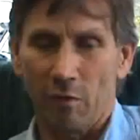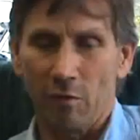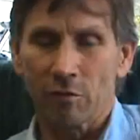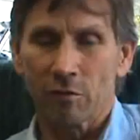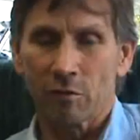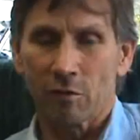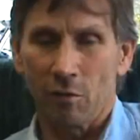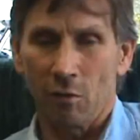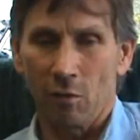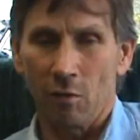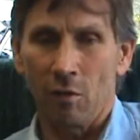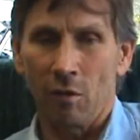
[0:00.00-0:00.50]

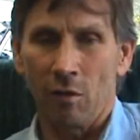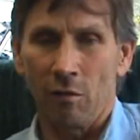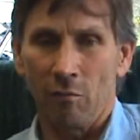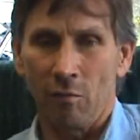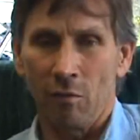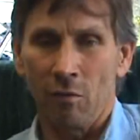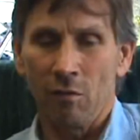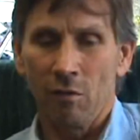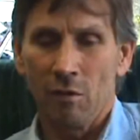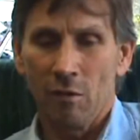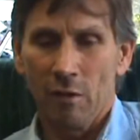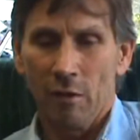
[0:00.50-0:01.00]
skill
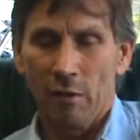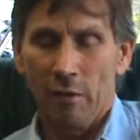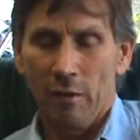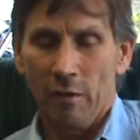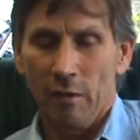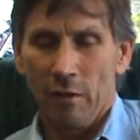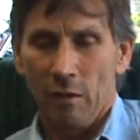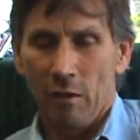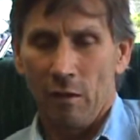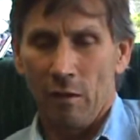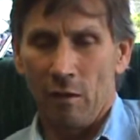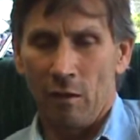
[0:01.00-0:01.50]
level.
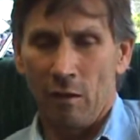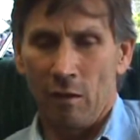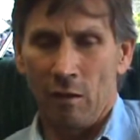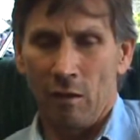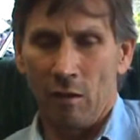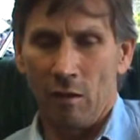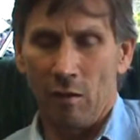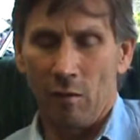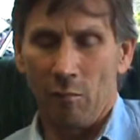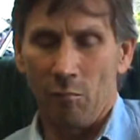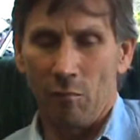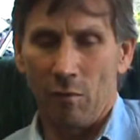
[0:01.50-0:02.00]

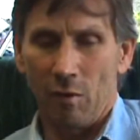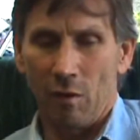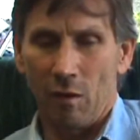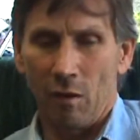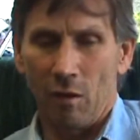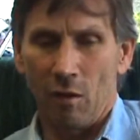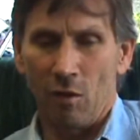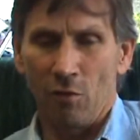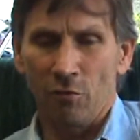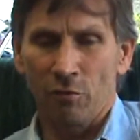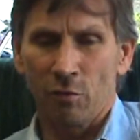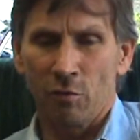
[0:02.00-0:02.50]

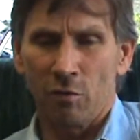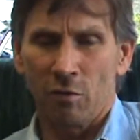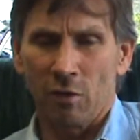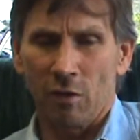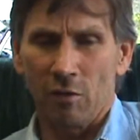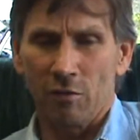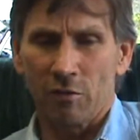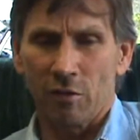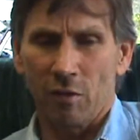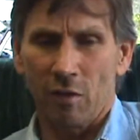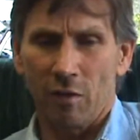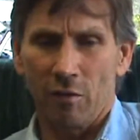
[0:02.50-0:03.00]
I also
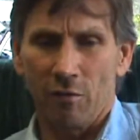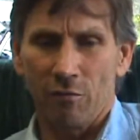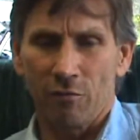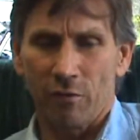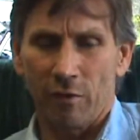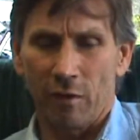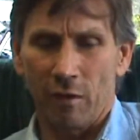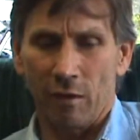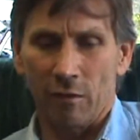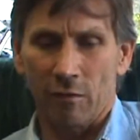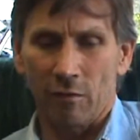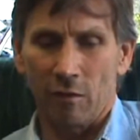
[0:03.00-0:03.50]
touch on the
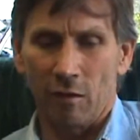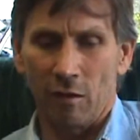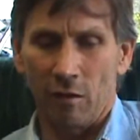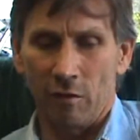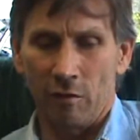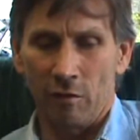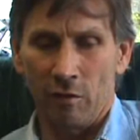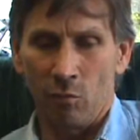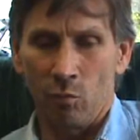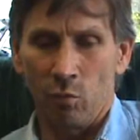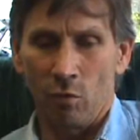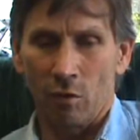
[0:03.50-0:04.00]
fact that I
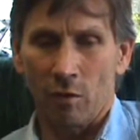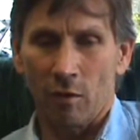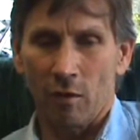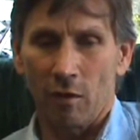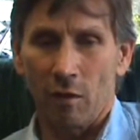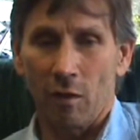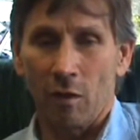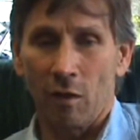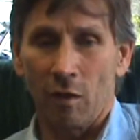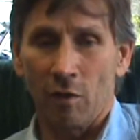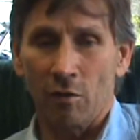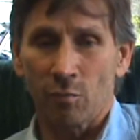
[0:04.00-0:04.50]
did work in
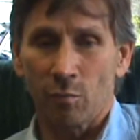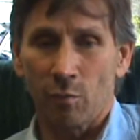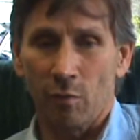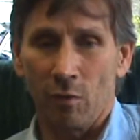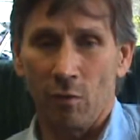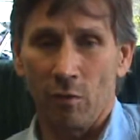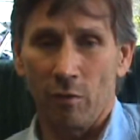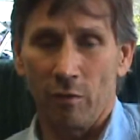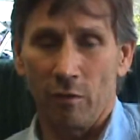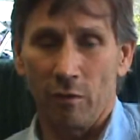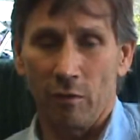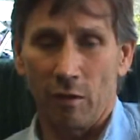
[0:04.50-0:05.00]
a
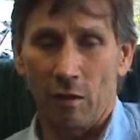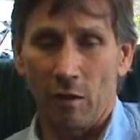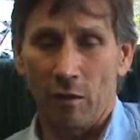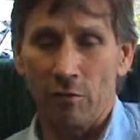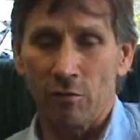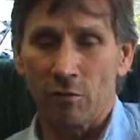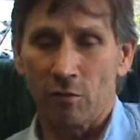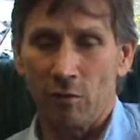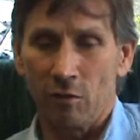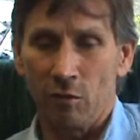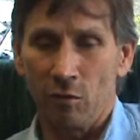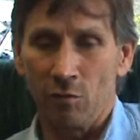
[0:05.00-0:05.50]
hospital in an
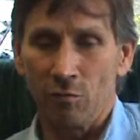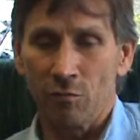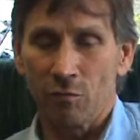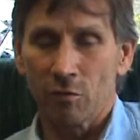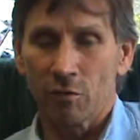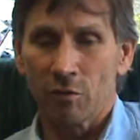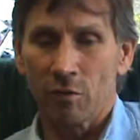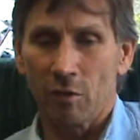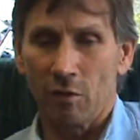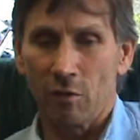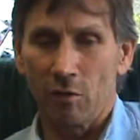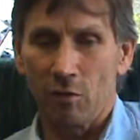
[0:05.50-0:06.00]
ICU for
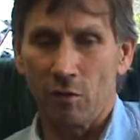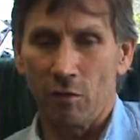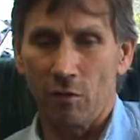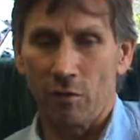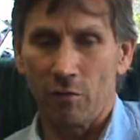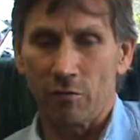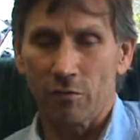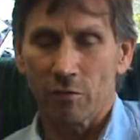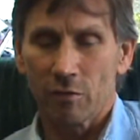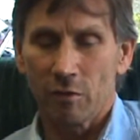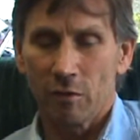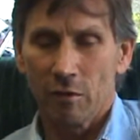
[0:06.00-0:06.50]
10
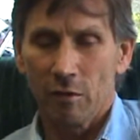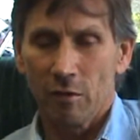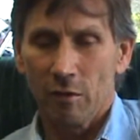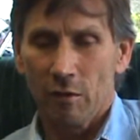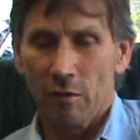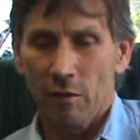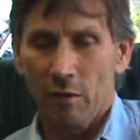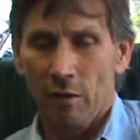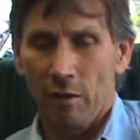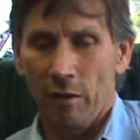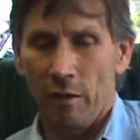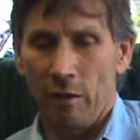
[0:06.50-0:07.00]
years,
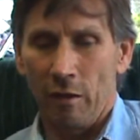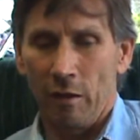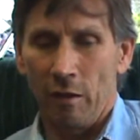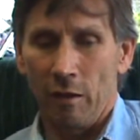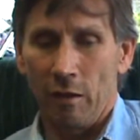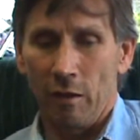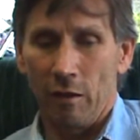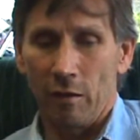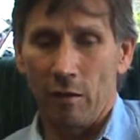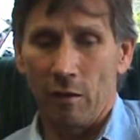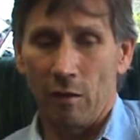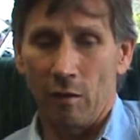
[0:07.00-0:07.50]

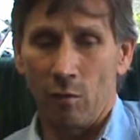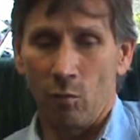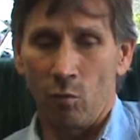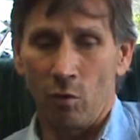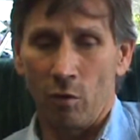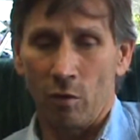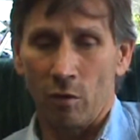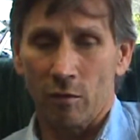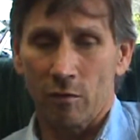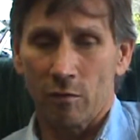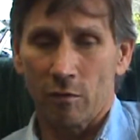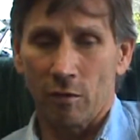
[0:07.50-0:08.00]
and I
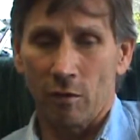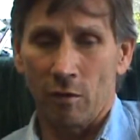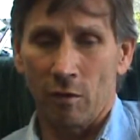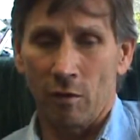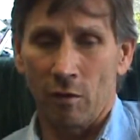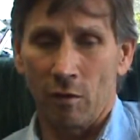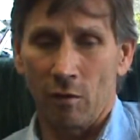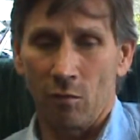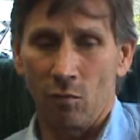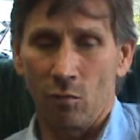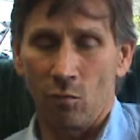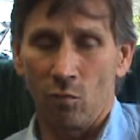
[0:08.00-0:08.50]
worked
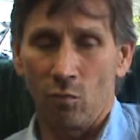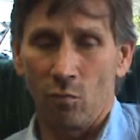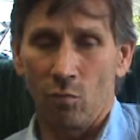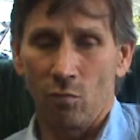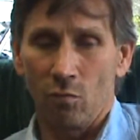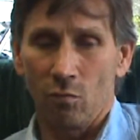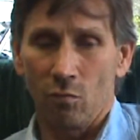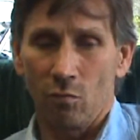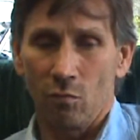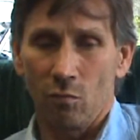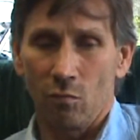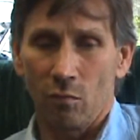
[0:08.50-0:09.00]

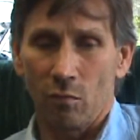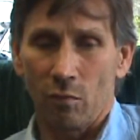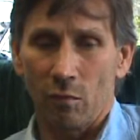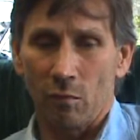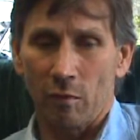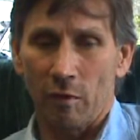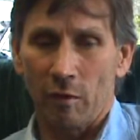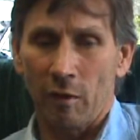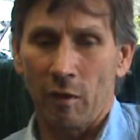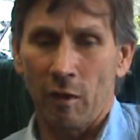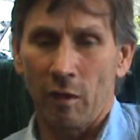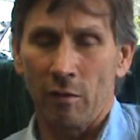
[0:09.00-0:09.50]

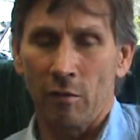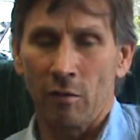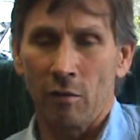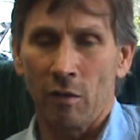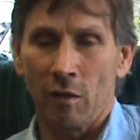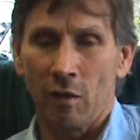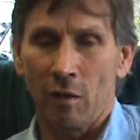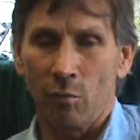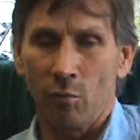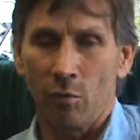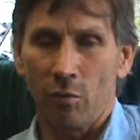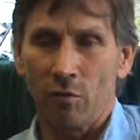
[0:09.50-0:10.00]
hand in
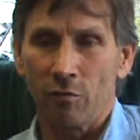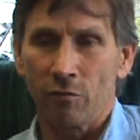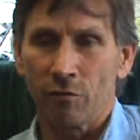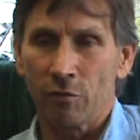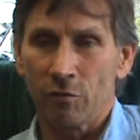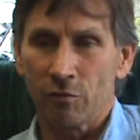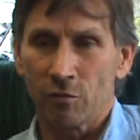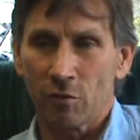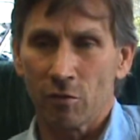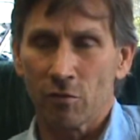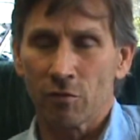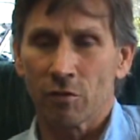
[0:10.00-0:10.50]
hand with a
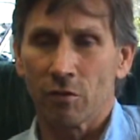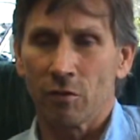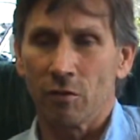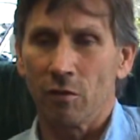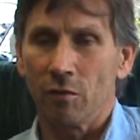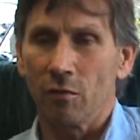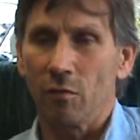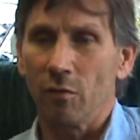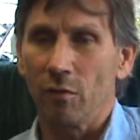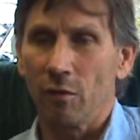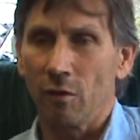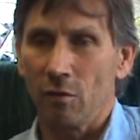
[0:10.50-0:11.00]

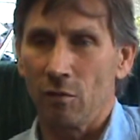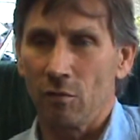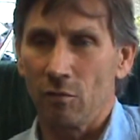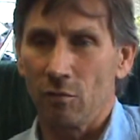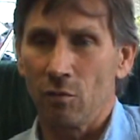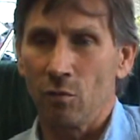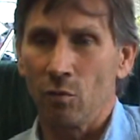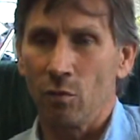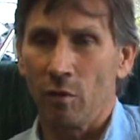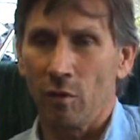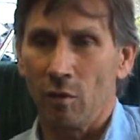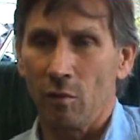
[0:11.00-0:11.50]
physician
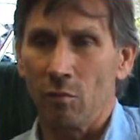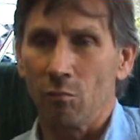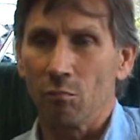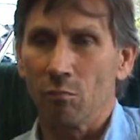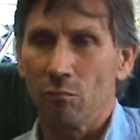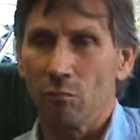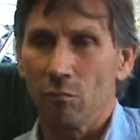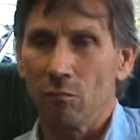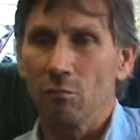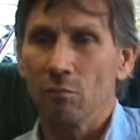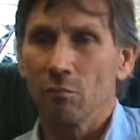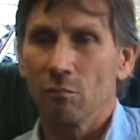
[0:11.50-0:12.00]
doing
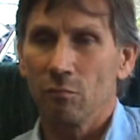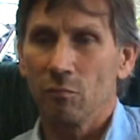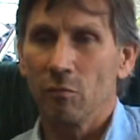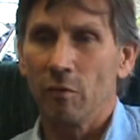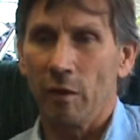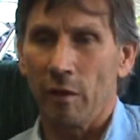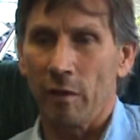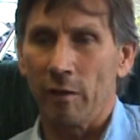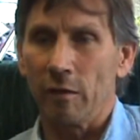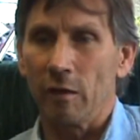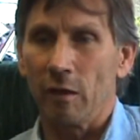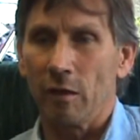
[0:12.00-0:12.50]

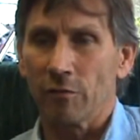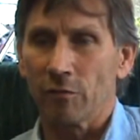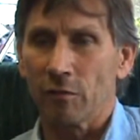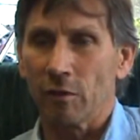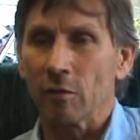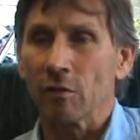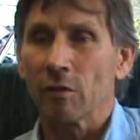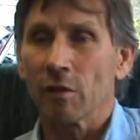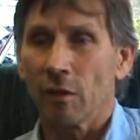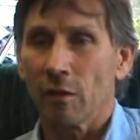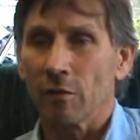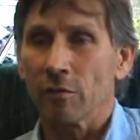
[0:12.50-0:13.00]

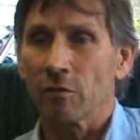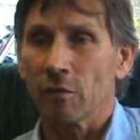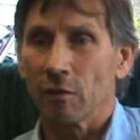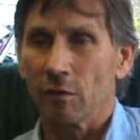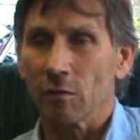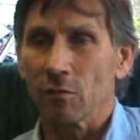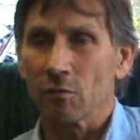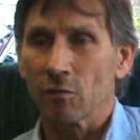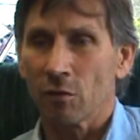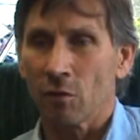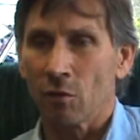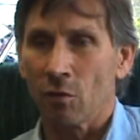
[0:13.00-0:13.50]
diagnostic
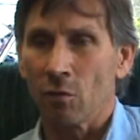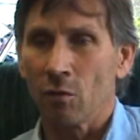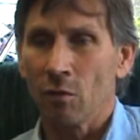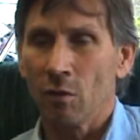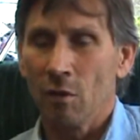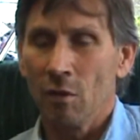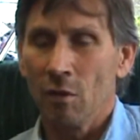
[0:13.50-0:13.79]
testing. So